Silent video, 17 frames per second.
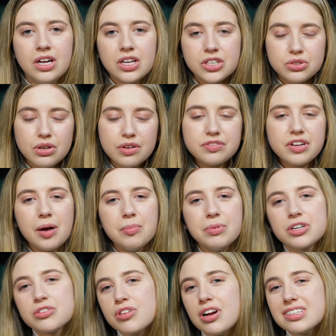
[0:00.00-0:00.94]
So I've come
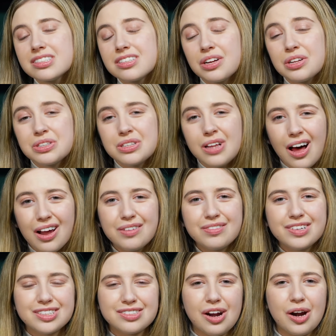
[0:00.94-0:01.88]
across a lot of
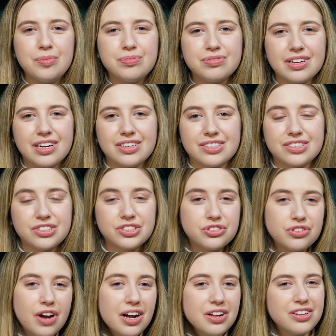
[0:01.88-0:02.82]
guitar players
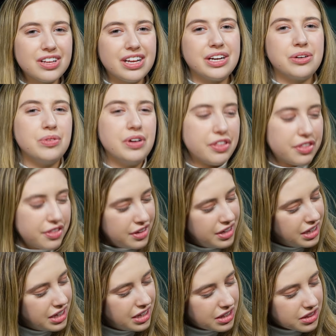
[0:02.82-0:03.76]
struggling with
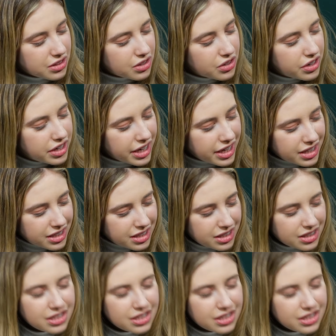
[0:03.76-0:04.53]
learning